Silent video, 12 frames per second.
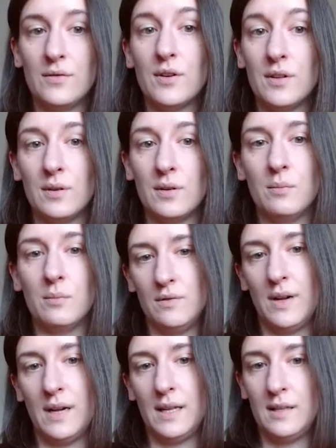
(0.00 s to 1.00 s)
further
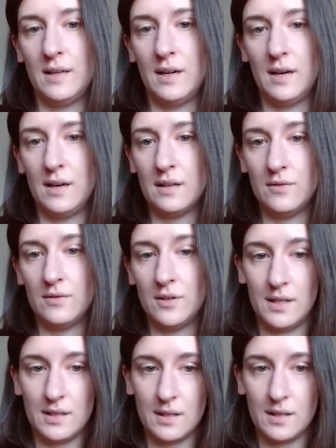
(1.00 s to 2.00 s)
motivate their
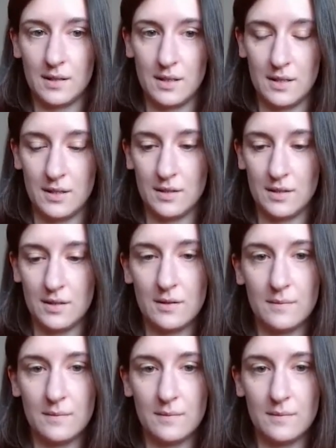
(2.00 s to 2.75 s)
advertising decisions.